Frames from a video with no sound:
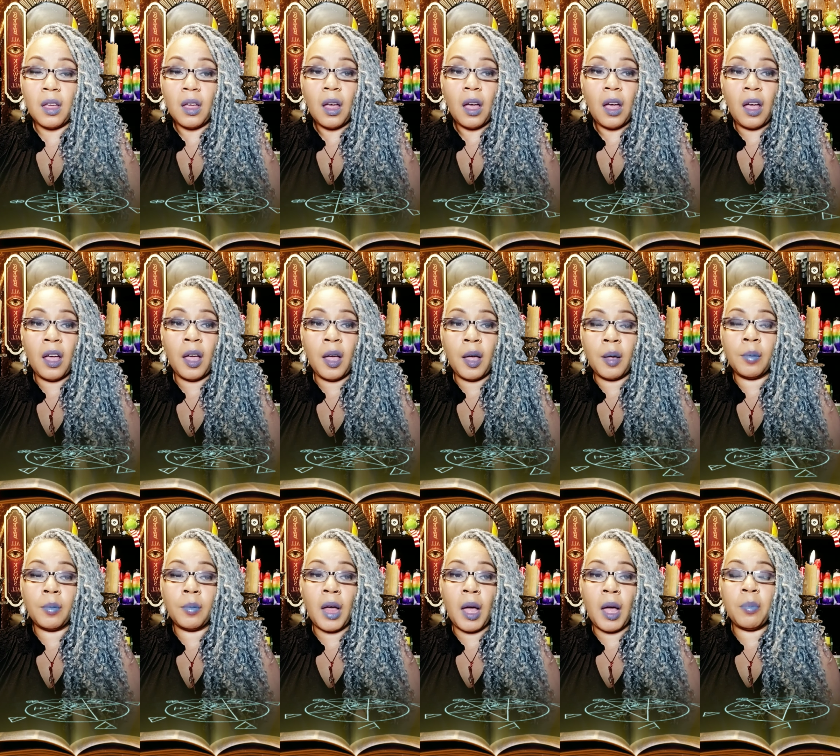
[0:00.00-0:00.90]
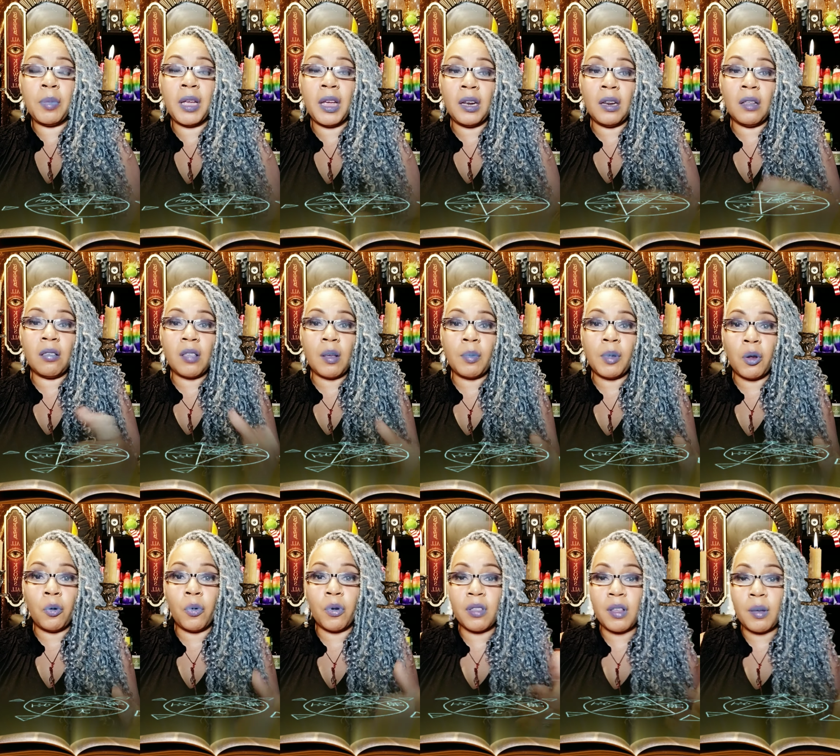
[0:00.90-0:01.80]
I'm getting
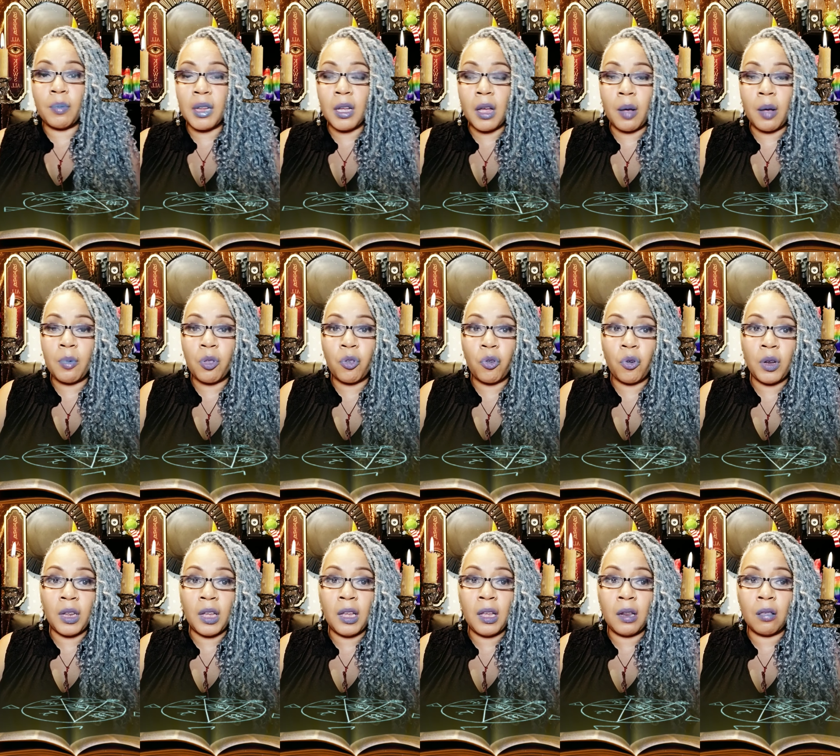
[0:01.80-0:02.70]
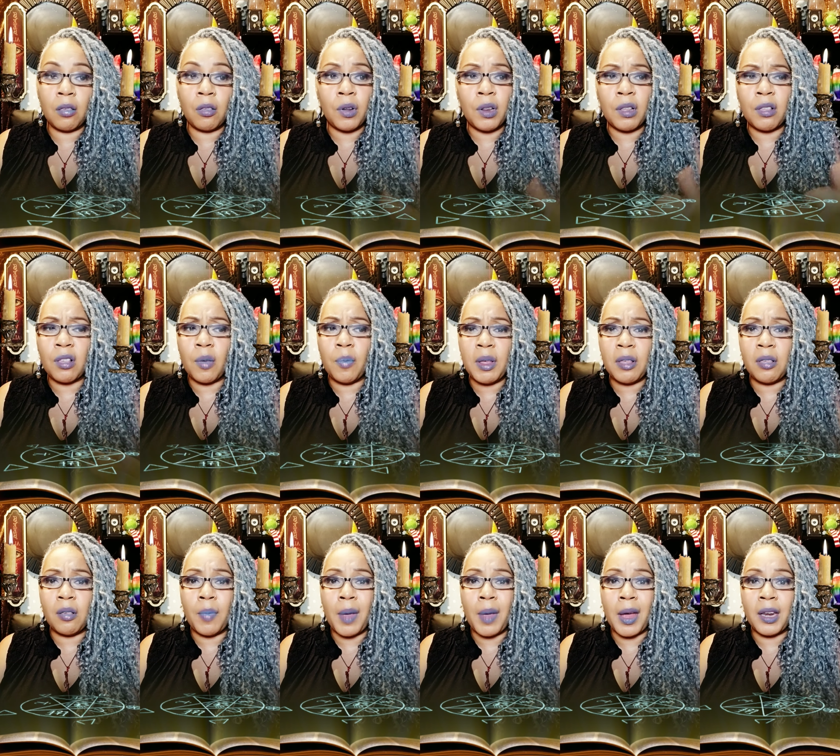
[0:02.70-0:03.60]
something where something comes to an end. So this could be
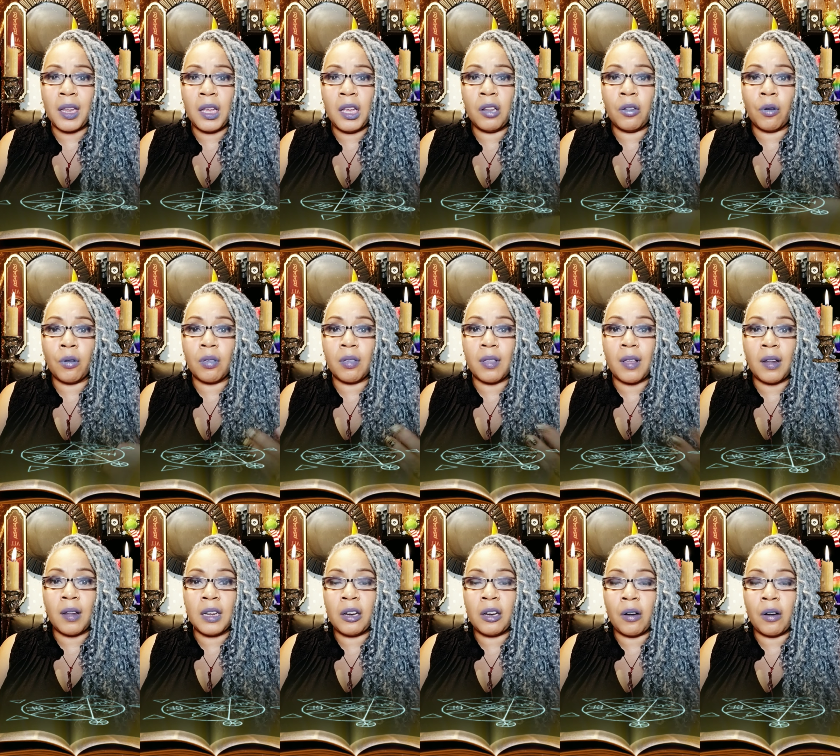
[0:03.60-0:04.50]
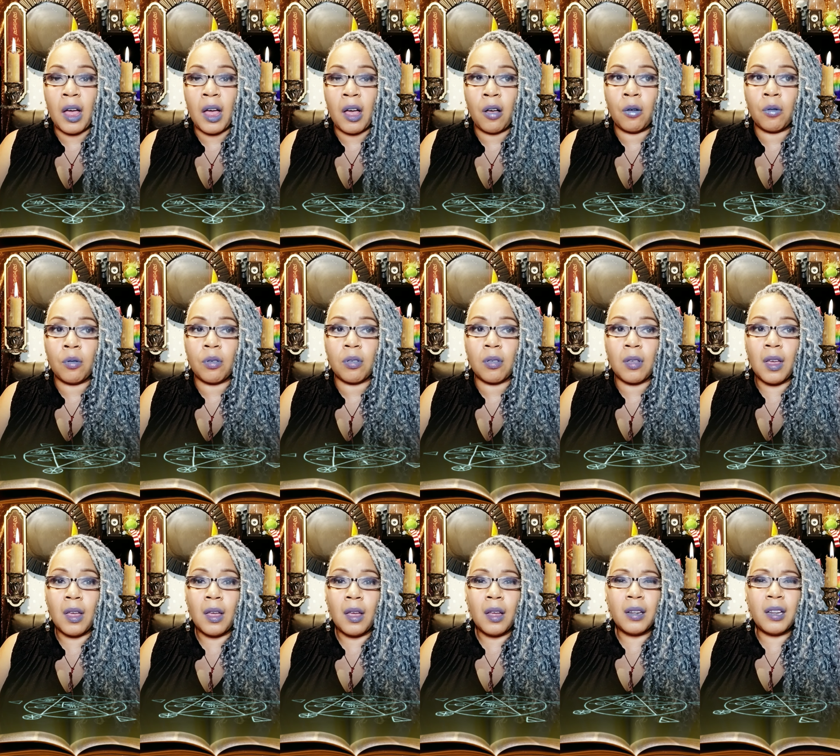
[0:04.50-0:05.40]
somebody either selling their house.
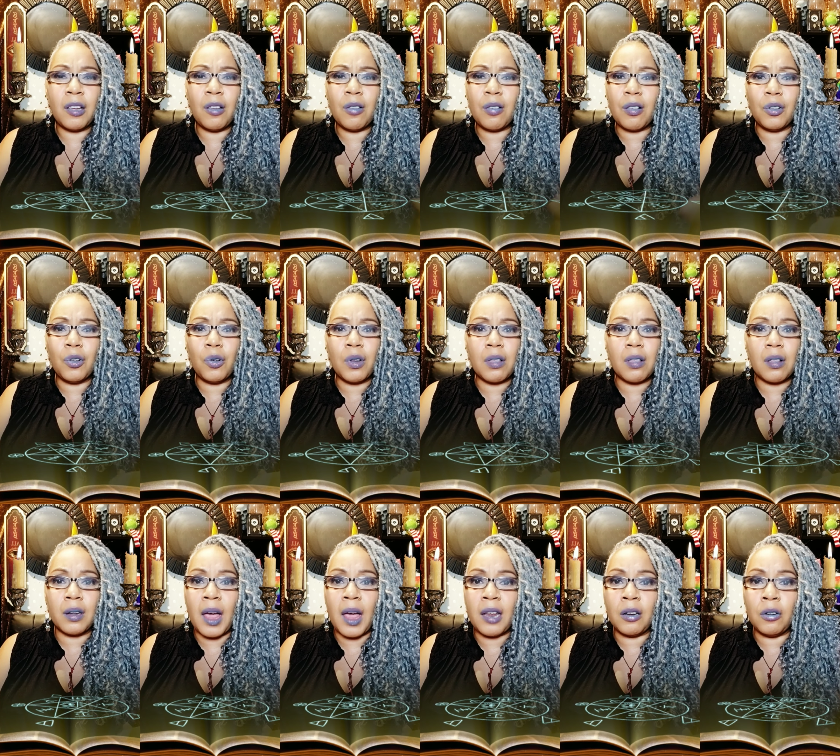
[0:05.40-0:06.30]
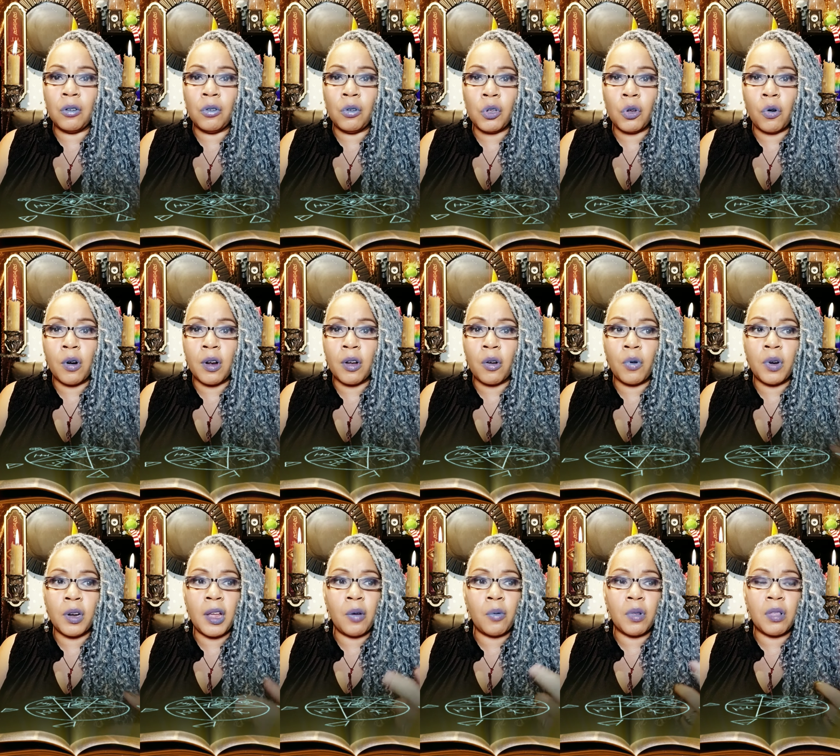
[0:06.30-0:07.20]
They used to do this a lot in New York,
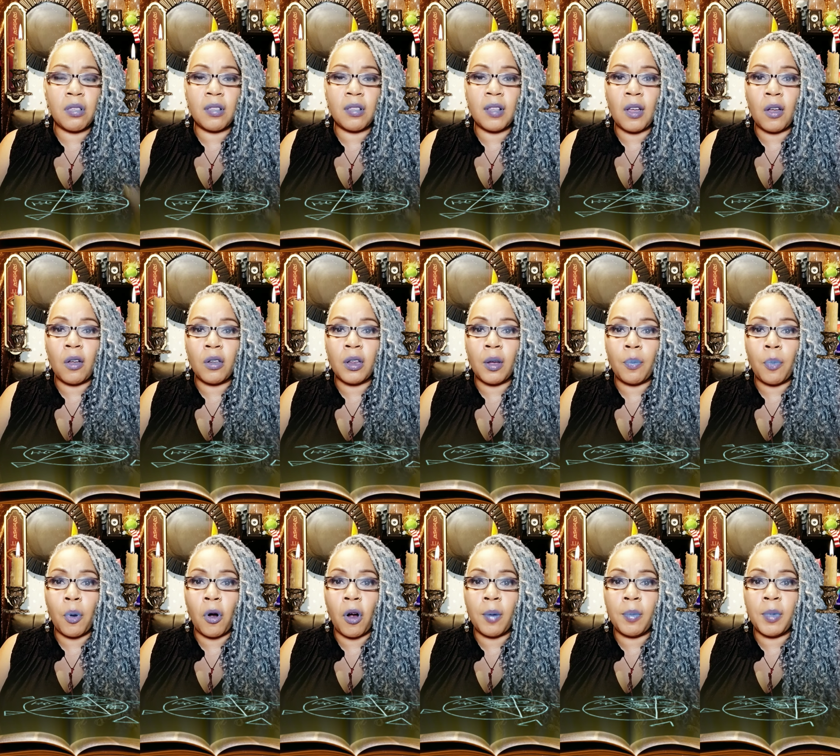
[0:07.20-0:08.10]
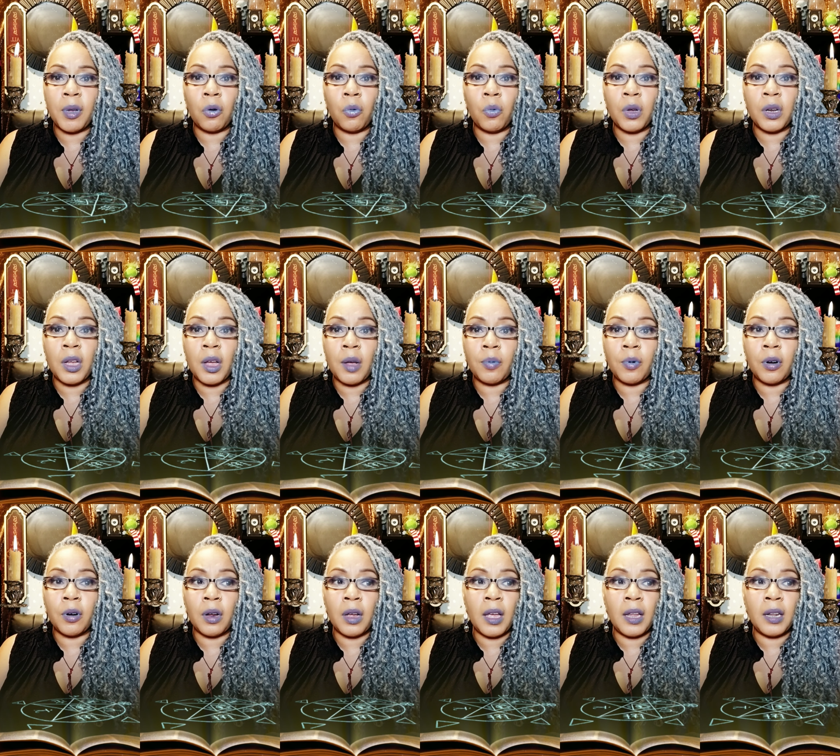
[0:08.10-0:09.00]
where they would sell the apartment or
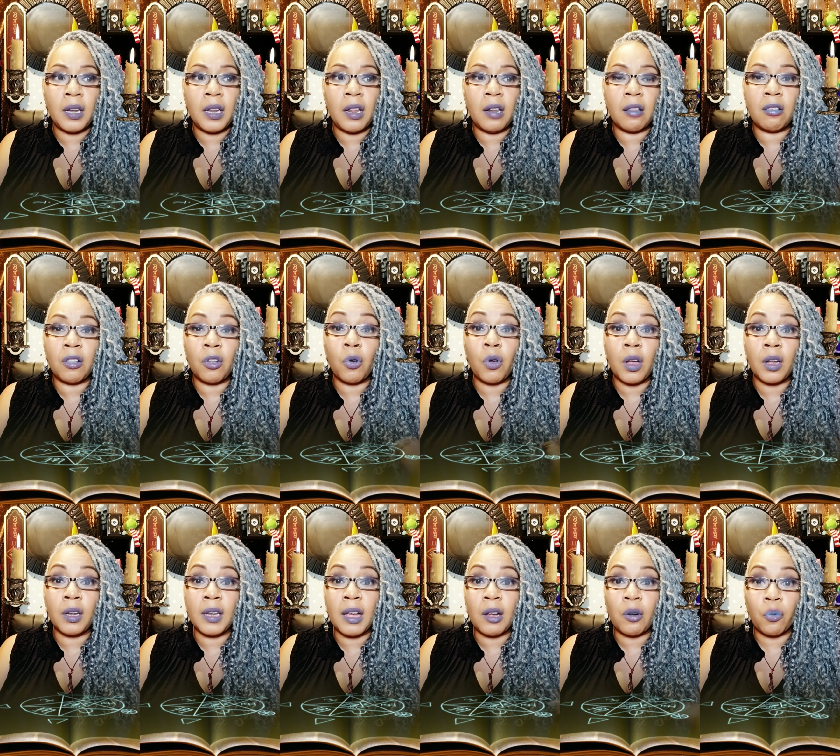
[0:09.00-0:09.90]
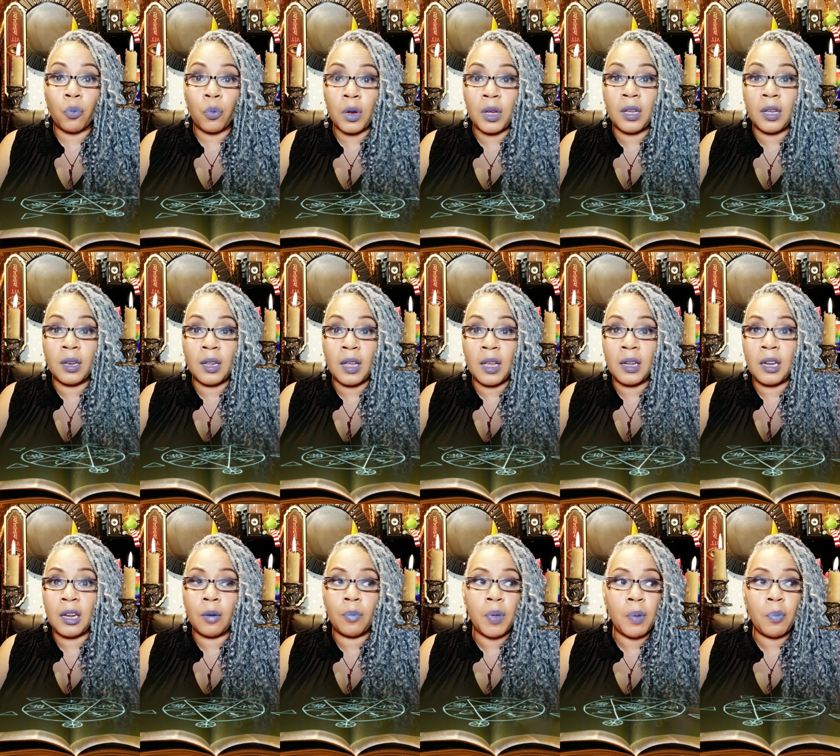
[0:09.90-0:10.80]
whatever and then still collect rent. And
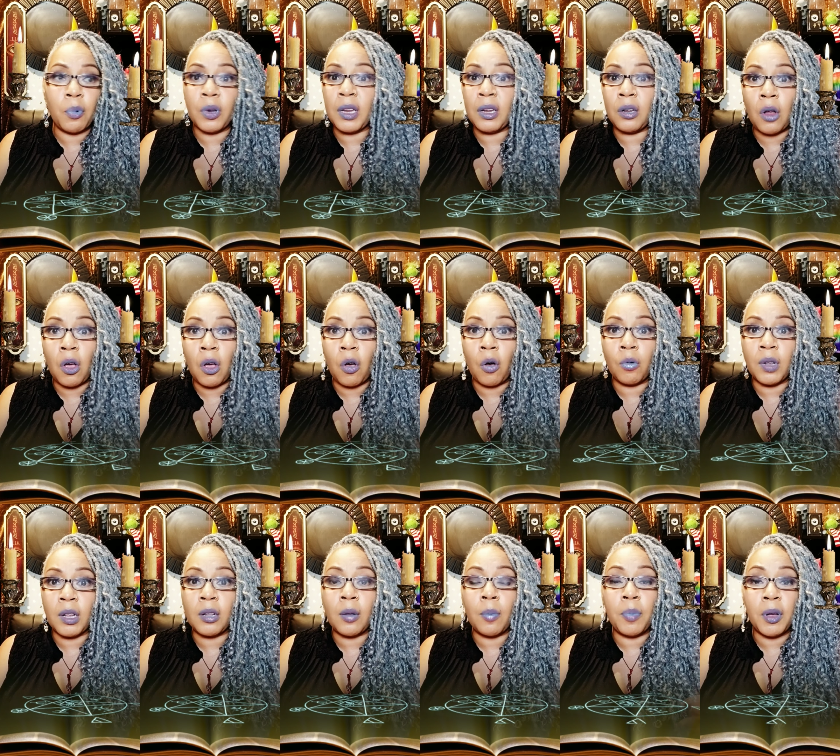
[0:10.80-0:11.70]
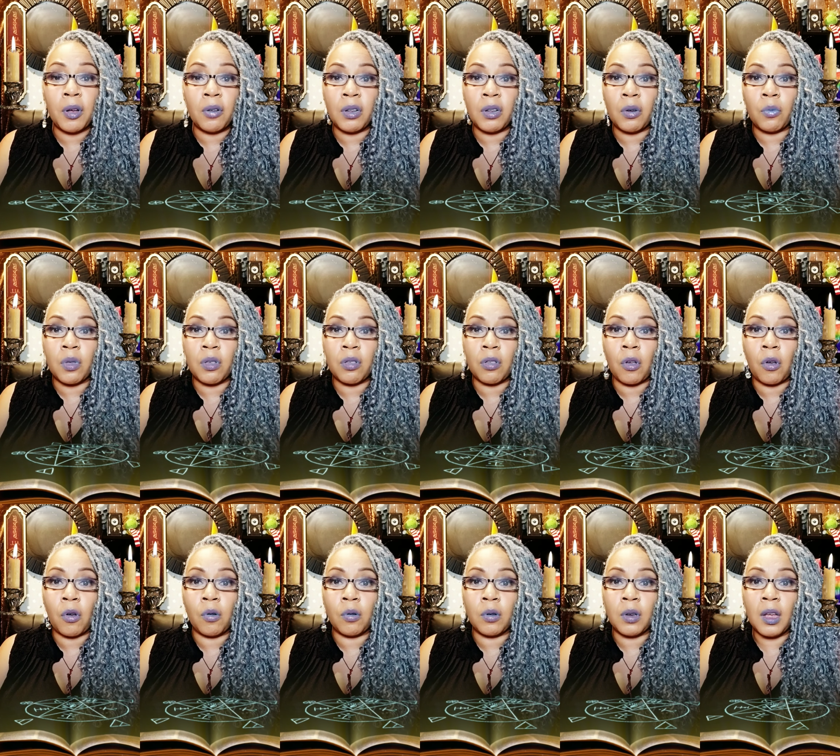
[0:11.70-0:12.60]
then the people didn't know that the building was
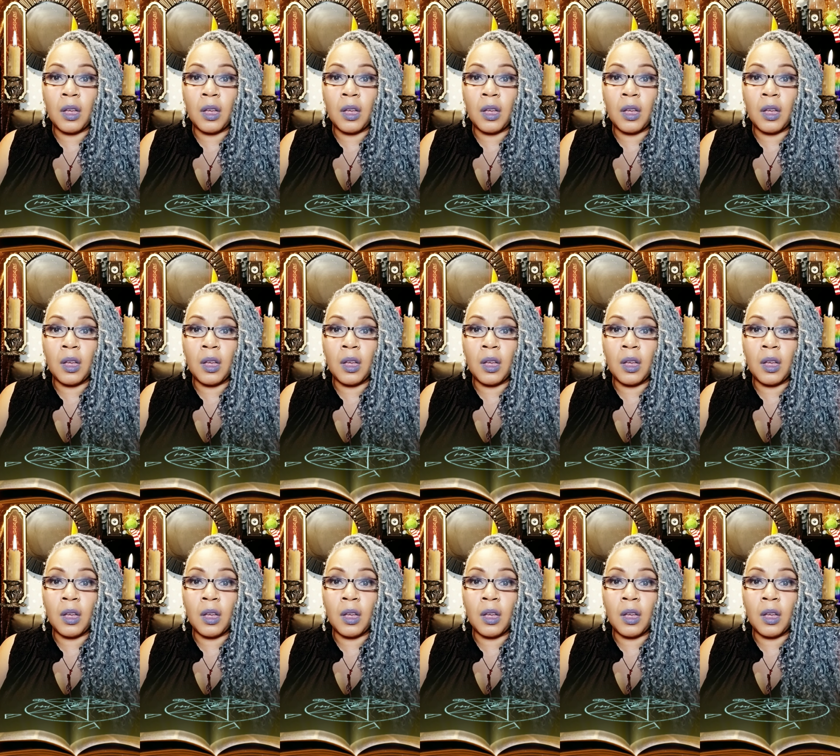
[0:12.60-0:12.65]
sold.